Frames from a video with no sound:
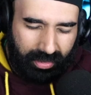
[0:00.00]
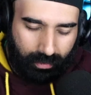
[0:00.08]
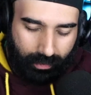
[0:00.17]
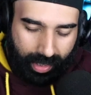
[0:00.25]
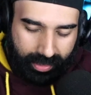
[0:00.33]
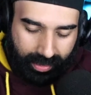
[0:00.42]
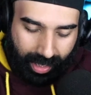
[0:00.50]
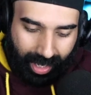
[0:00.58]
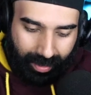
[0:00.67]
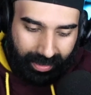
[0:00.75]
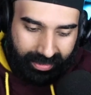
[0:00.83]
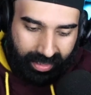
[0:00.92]
the right
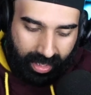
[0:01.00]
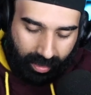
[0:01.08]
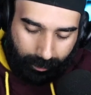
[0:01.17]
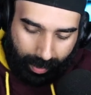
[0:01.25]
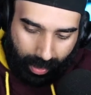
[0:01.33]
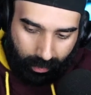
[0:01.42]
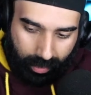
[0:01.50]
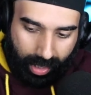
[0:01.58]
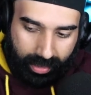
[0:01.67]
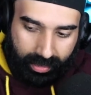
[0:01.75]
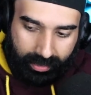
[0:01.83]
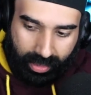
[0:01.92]
time and take him out.
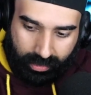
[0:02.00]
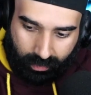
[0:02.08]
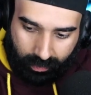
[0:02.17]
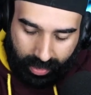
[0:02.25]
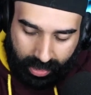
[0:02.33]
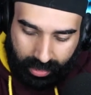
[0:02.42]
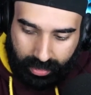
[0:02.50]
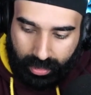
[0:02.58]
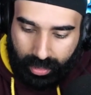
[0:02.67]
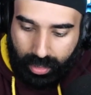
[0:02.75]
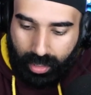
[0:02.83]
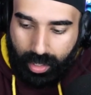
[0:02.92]
I think that's great.
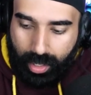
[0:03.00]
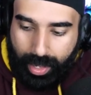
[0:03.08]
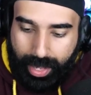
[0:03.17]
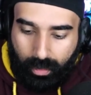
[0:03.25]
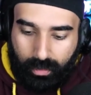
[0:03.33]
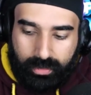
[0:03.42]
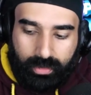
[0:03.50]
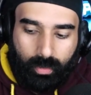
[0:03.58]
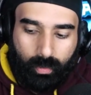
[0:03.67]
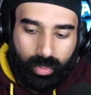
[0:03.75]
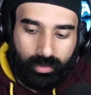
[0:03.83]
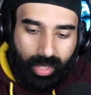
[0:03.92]
And also
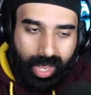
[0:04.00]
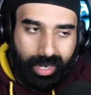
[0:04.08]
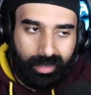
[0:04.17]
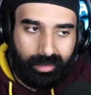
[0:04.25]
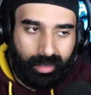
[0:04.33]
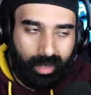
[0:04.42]
will not